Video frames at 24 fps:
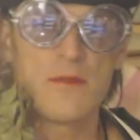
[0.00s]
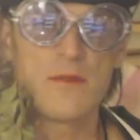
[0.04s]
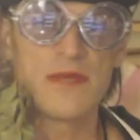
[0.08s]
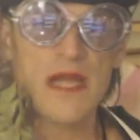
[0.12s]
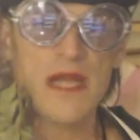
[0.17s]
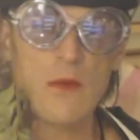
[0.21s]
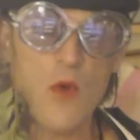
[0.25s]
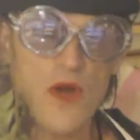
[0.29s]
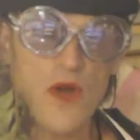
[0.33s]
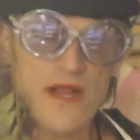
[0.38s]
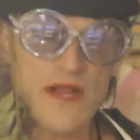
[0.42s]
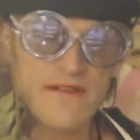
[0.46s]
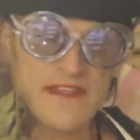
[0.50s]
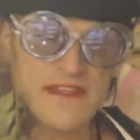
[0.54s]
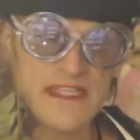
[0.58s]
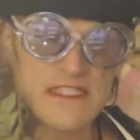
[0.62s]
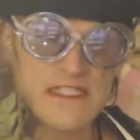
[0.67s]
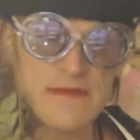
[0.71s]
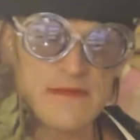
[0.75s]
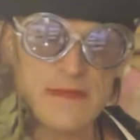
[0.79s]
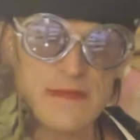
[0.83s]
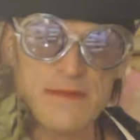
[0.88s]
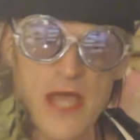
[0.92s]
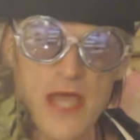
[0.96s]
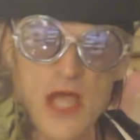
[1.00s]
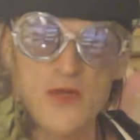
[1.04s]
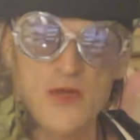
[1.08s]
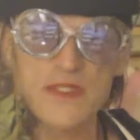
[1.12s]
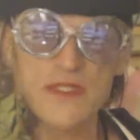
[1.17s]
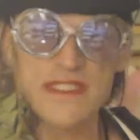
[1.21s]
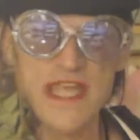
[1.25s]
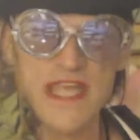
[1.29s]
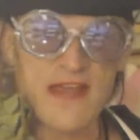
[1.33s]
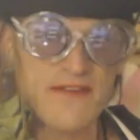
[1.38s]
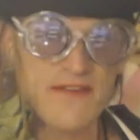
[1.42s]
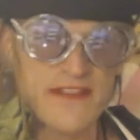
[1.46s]
But I want everything to be
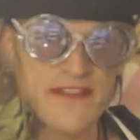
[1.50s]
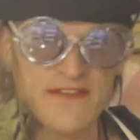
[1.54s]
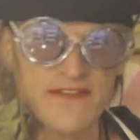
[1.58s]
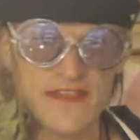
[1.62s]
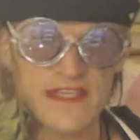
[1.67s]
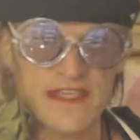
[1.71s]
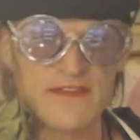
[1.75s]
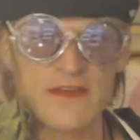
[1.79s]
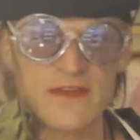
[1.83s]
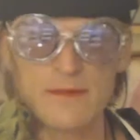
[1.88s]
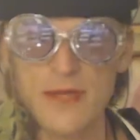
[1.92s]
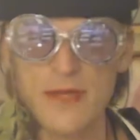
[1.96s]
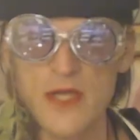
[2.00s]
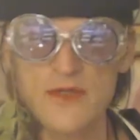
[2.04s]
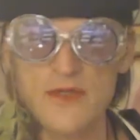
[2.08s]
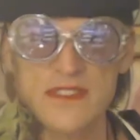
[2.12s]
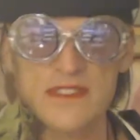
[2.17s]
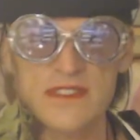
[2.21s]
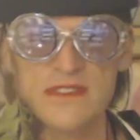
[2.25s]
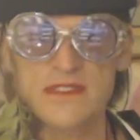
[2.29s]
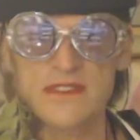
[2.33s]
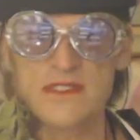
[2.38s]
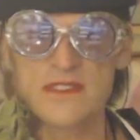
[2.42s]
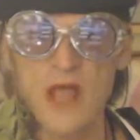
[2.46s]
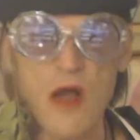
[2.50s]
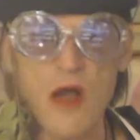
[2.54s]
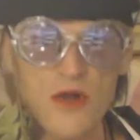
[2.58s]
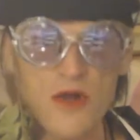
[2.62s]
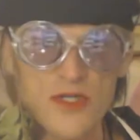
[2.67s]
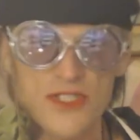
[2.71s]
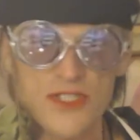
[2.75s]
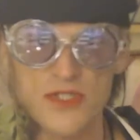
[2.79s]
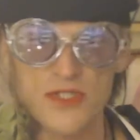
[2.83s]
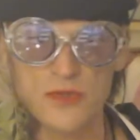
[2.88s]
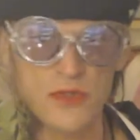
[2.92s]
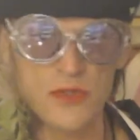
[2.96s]
post everything, then
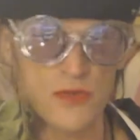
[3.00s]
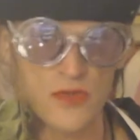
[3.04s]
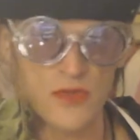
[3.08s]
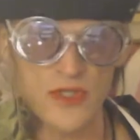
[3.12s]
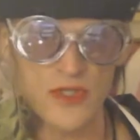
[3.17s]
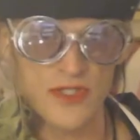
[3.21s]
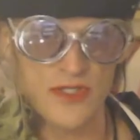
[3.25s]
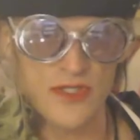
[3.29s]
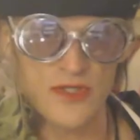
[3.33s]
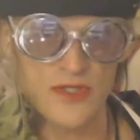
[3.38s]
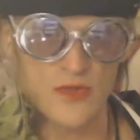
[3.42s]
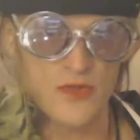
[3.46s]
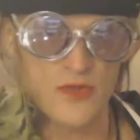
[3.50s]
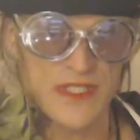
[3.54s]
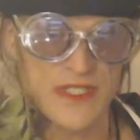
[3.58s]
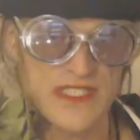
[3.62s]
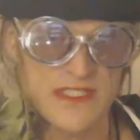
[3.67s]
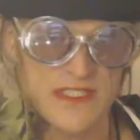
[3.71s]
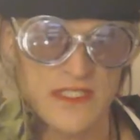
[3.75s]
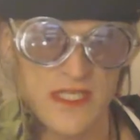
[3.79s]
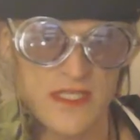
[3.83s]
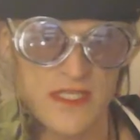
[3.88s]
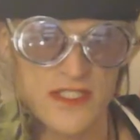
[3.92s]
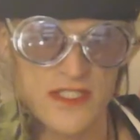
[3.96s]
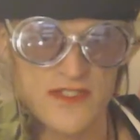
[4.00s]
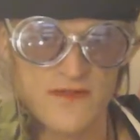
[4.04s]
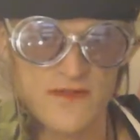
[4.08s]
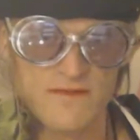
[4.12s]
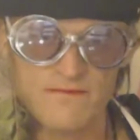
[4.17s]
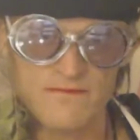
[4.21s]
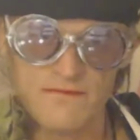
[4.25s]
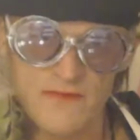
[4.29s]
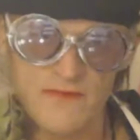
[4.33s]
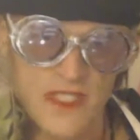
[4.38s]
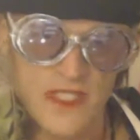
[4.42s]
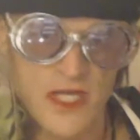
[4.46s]
postdoctoral work, research,
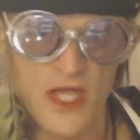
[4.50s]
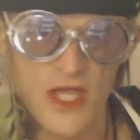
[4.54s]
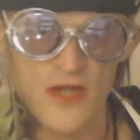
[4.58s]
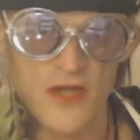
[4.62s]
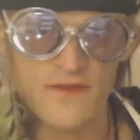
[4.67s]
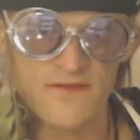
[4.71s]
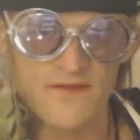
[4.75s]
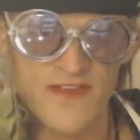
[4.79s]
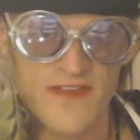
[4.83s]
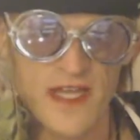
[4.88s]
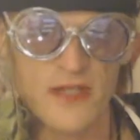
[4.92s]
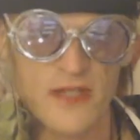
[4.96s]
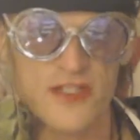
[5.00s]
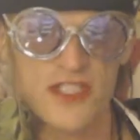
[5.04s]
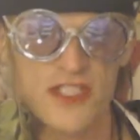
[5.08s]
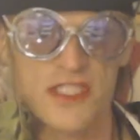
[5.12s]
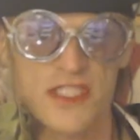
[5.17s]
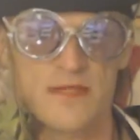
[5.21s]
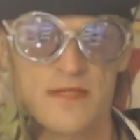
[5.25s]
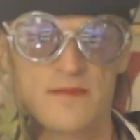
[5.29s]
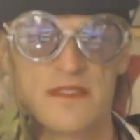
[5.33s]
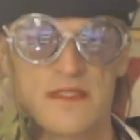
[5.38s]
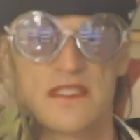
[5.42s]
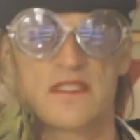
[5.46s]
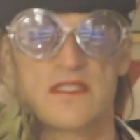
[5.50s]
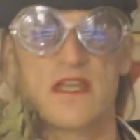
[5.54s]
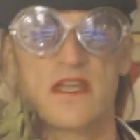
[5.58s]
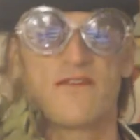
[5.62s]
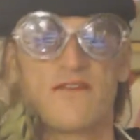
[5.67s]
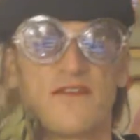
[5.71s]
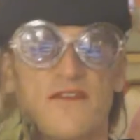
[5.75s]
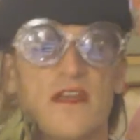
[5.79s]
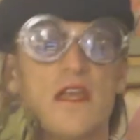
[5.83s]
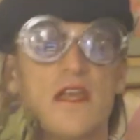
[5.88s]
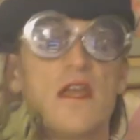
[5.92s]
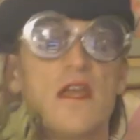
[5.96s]
you know, fellowship
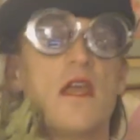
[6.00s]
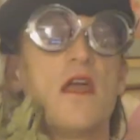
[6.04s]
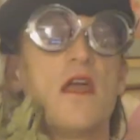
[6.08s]
stuff.